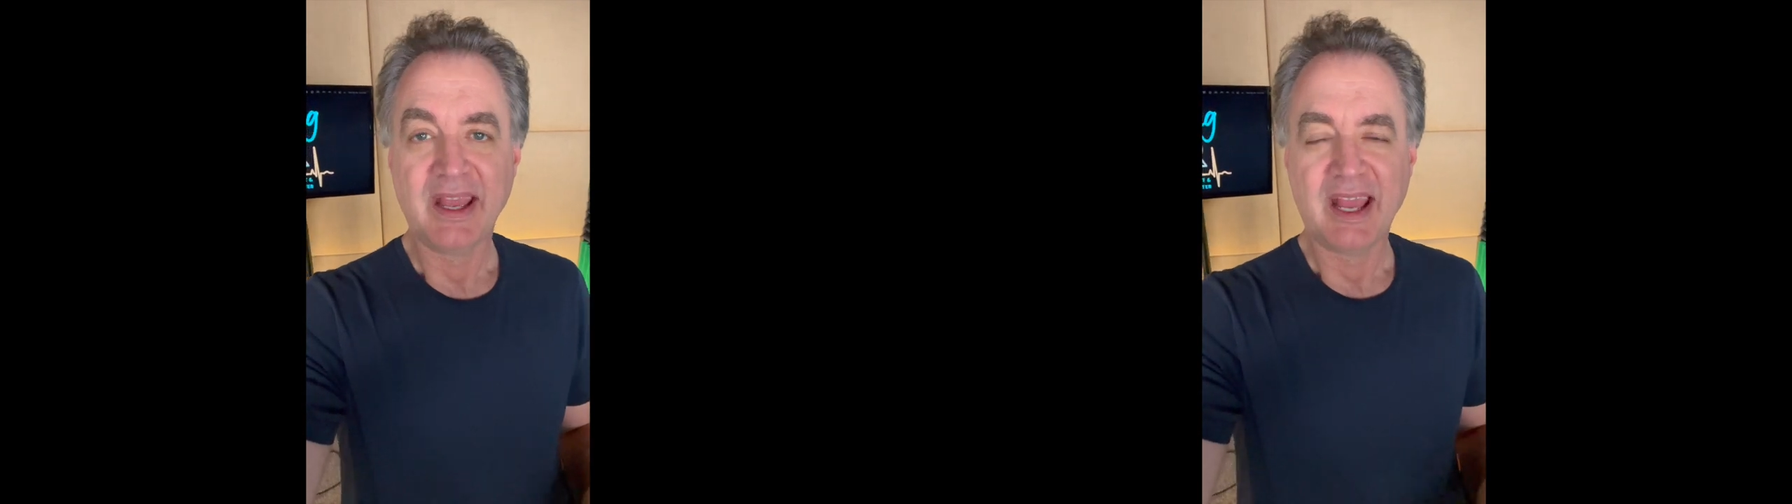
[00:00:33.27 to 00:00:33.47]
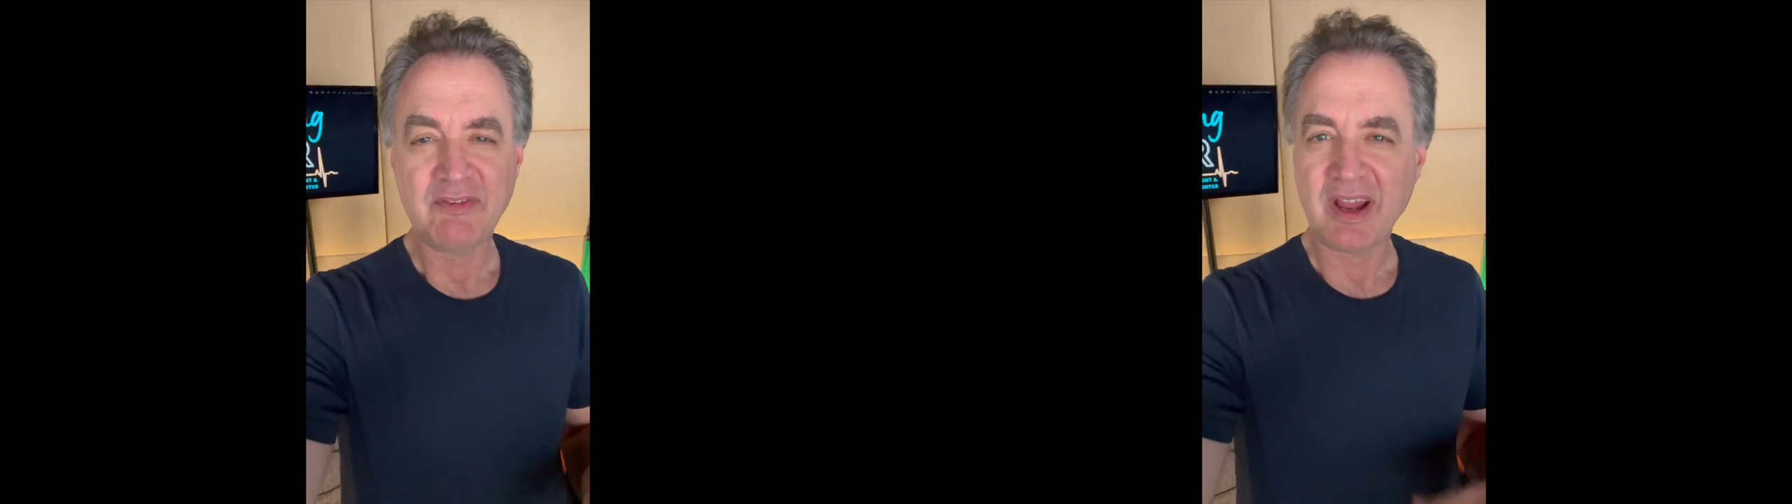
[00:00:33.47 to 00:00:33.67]

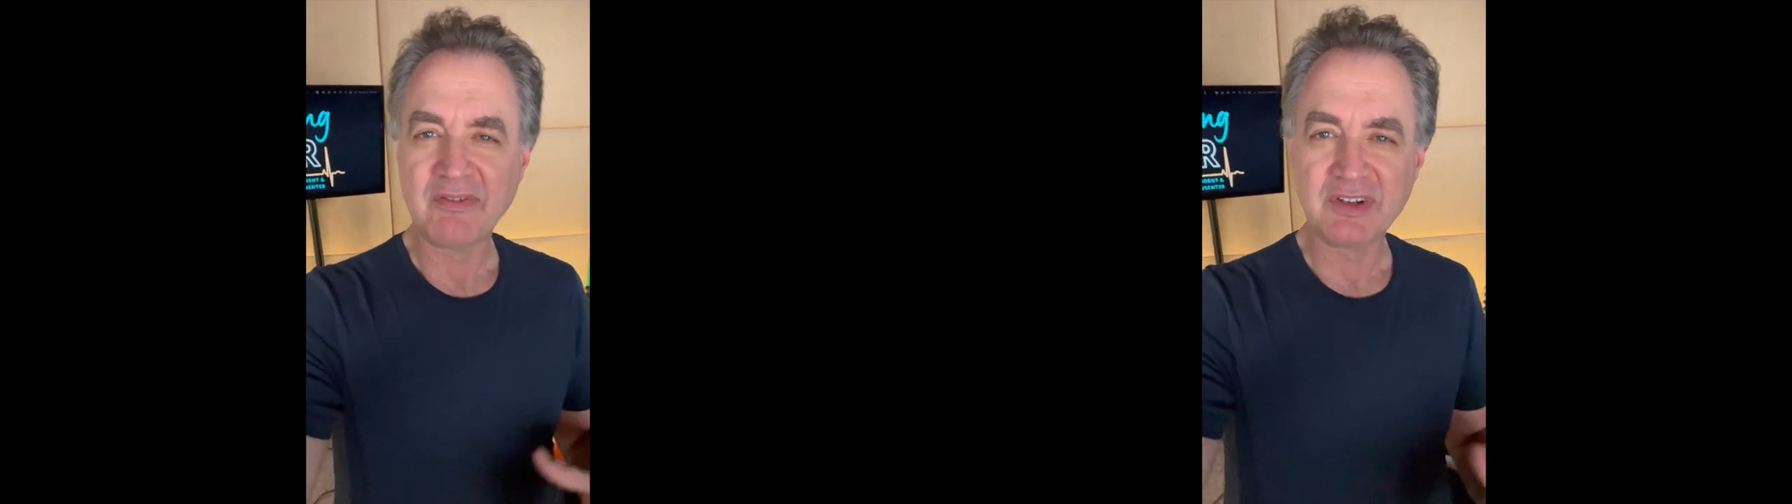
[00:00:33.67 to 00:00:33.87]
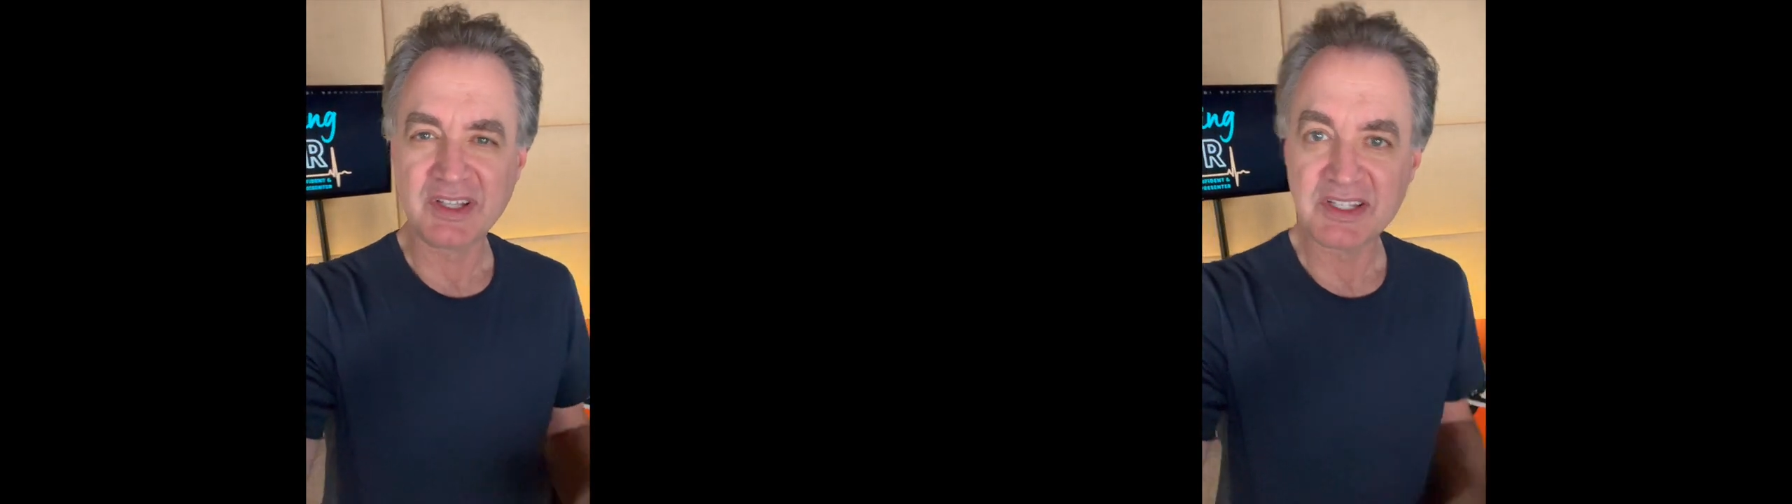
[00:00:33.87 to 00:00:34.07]
Have you
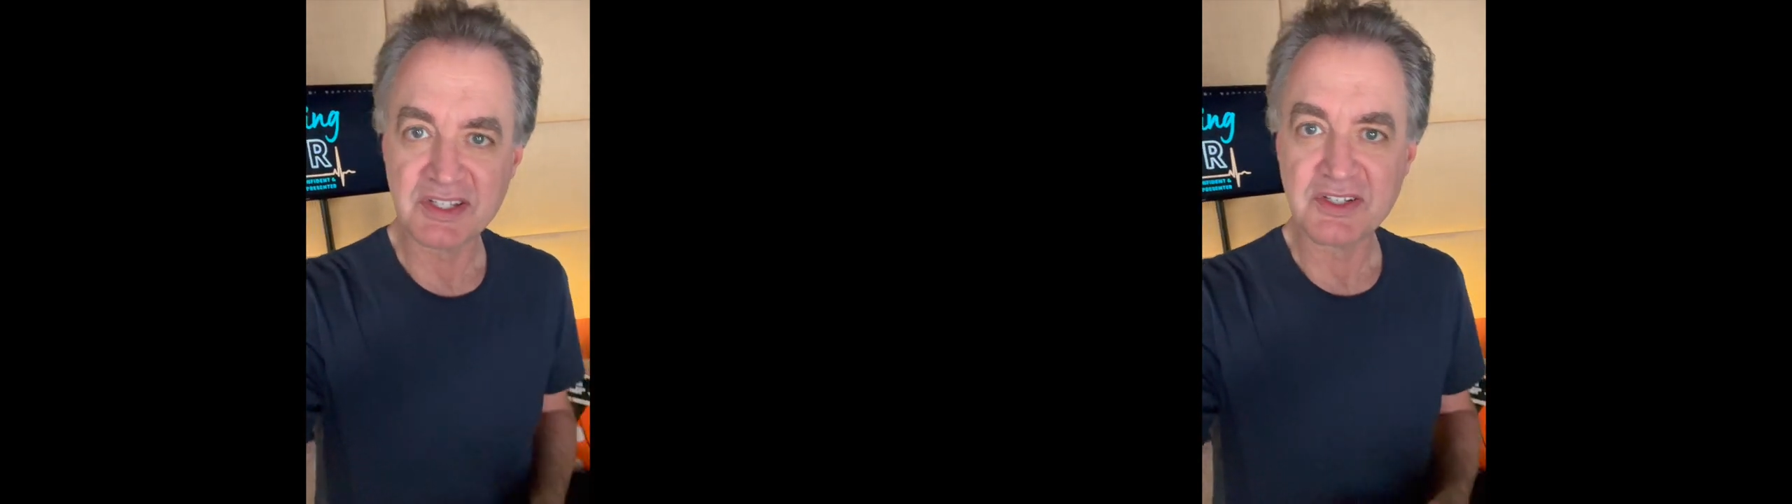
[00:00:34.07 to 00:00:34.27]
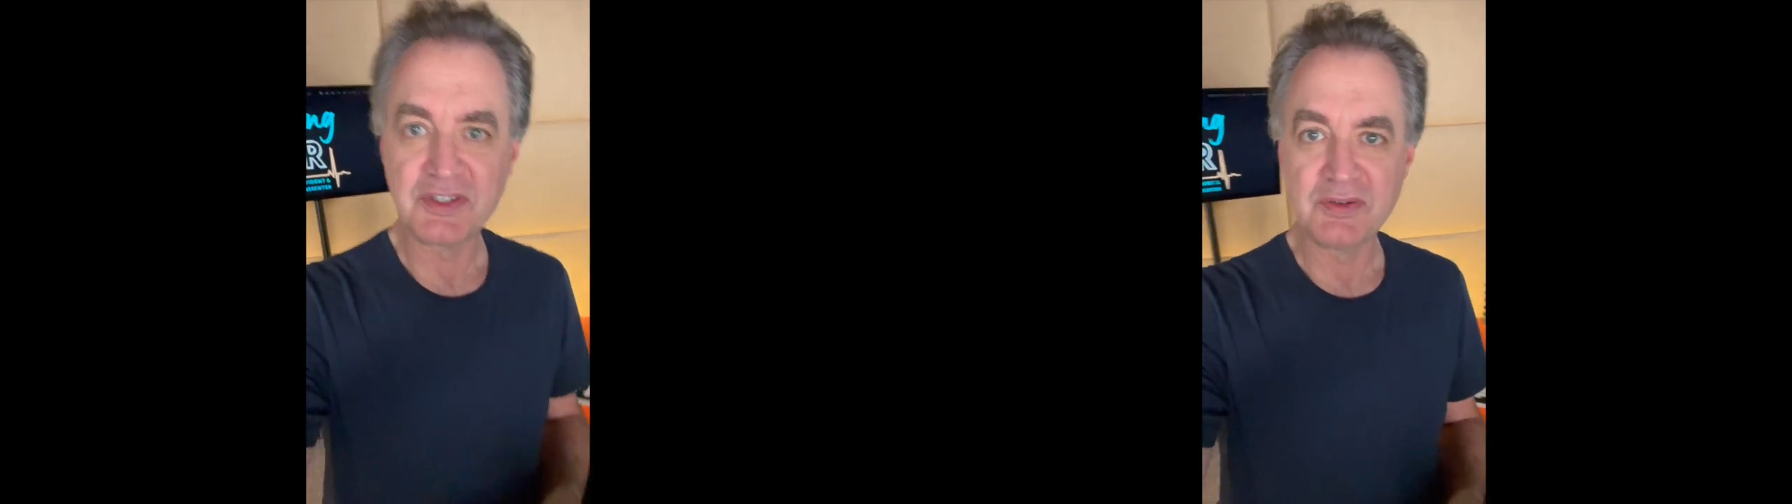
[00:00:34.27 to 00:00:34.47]
ever
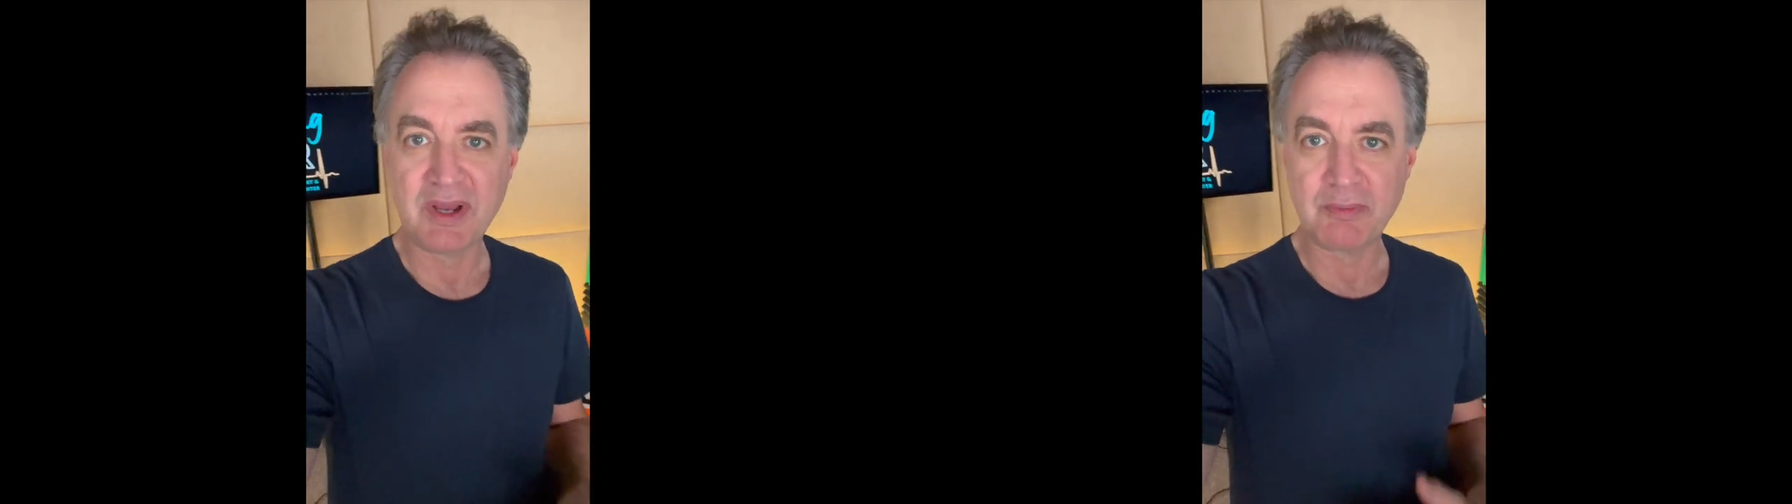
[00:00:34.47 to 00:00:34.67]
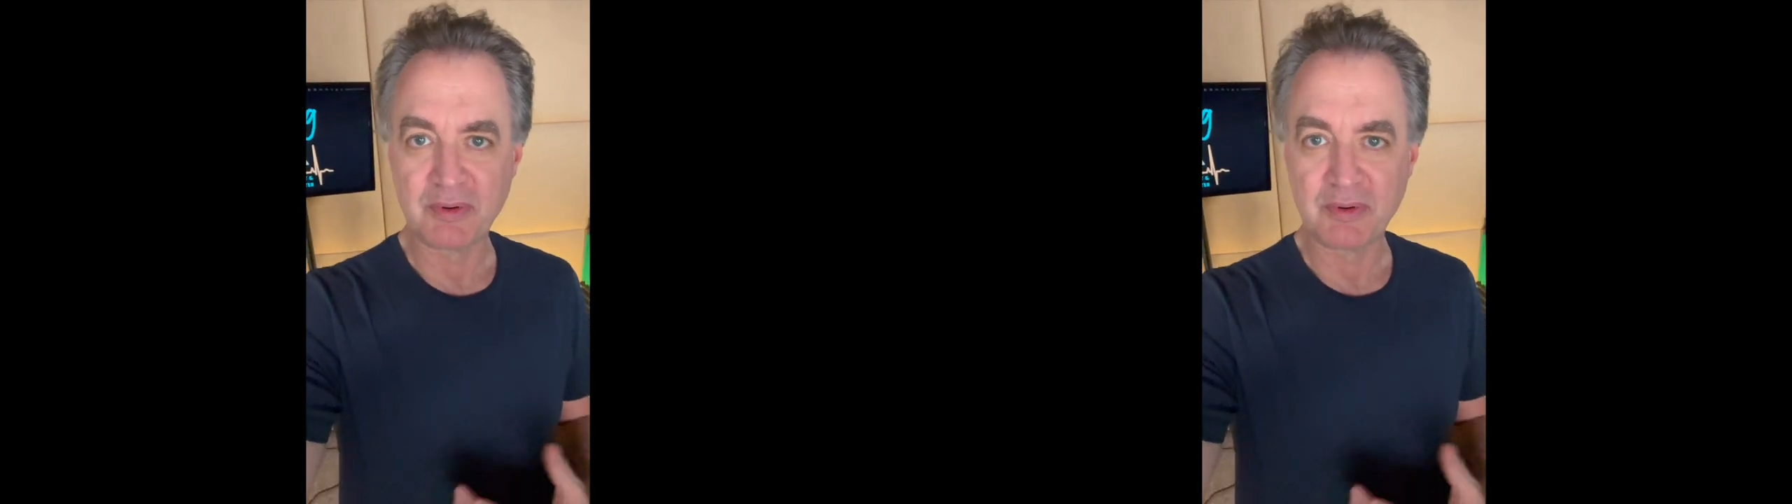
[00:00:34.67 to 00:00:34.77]
listened to a